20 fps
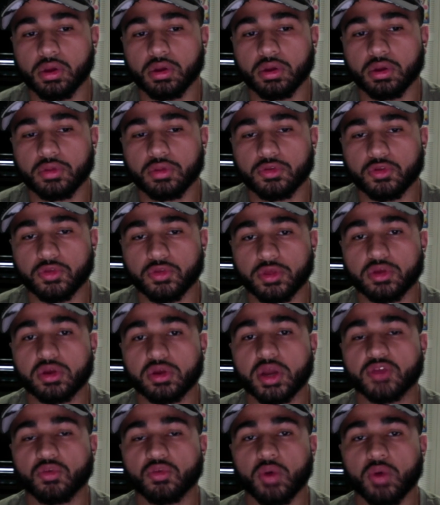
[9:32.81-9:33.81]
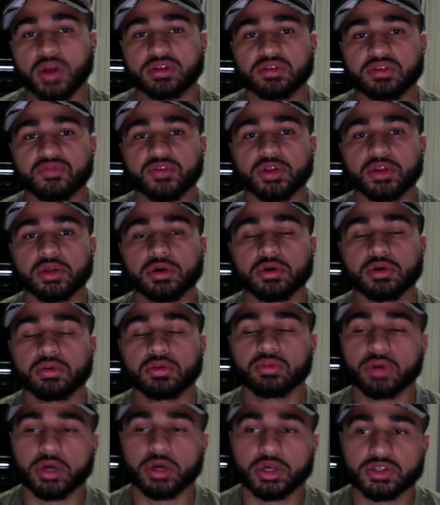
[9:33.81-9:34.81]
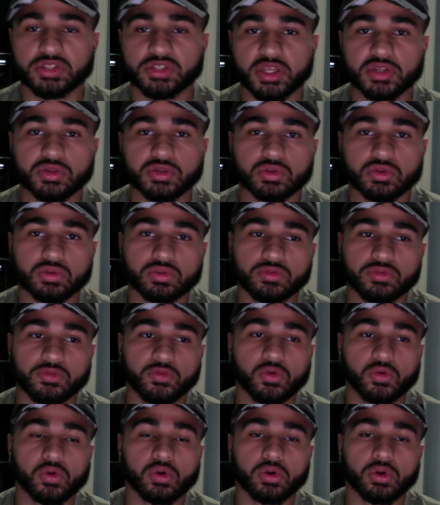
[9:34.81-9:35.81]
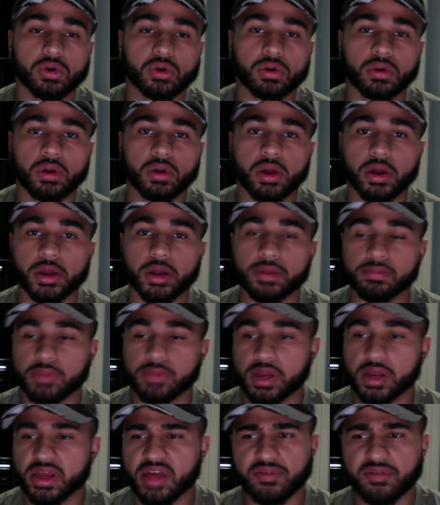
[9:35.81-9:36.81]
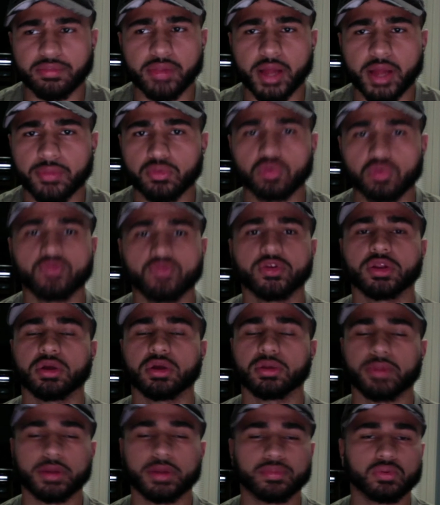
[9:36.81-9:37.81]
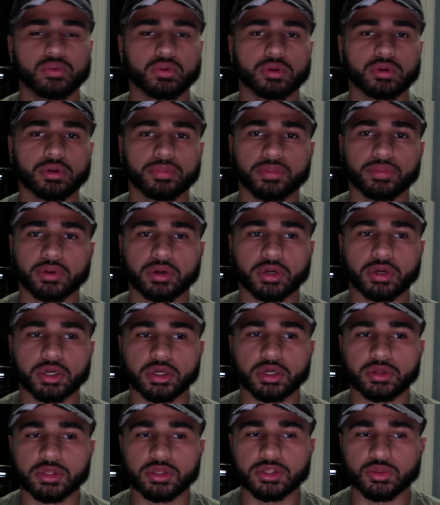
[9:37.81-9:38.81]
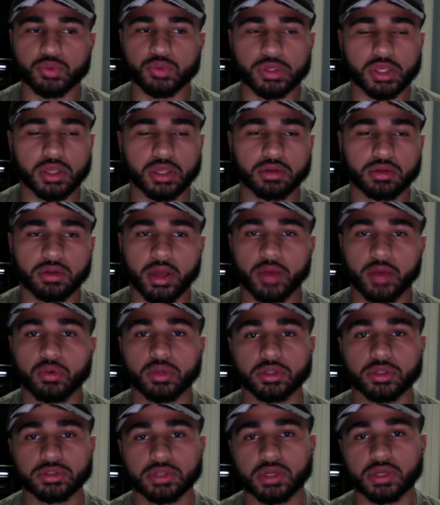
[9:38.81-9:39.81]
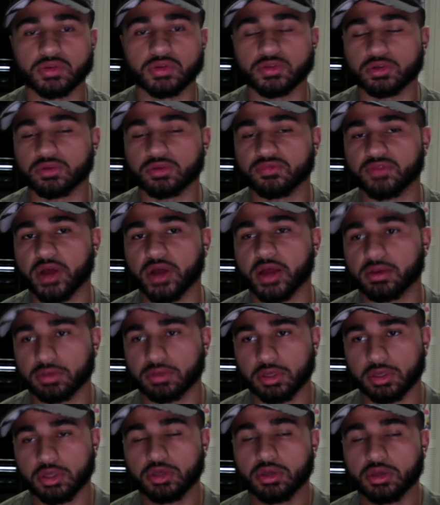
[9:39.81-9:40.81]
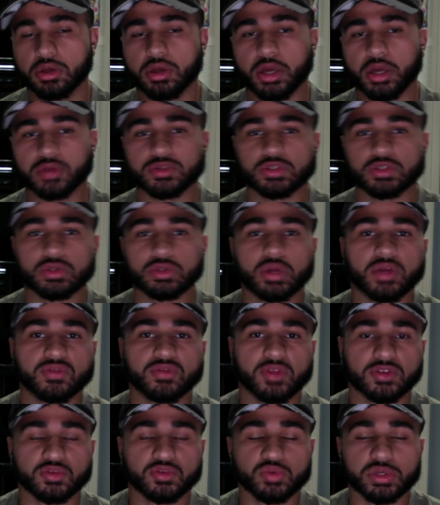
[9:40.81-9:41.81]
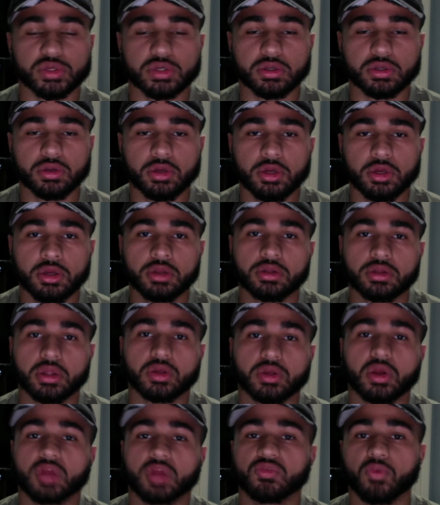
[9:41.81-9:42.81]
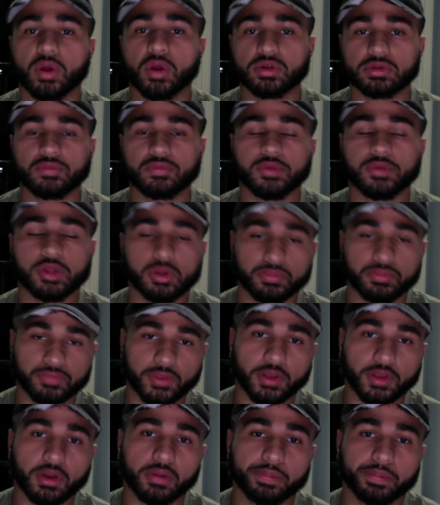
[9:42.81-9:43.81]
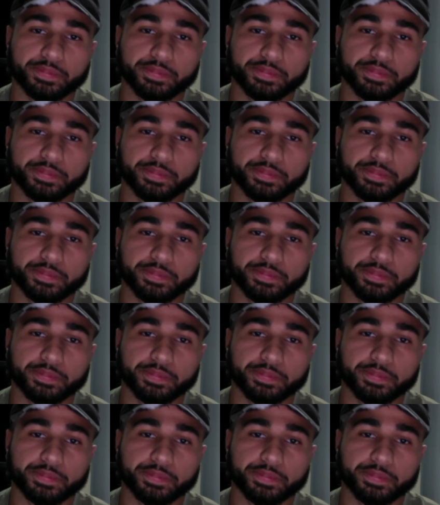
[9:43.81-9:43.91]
So thank you guys for watching the video. Stay tuned for, I might have a Blackpool video I might put up this weekend. I will let you guys know. If not, I'll see you guys next week. Thank you guys for watching the video. Take care.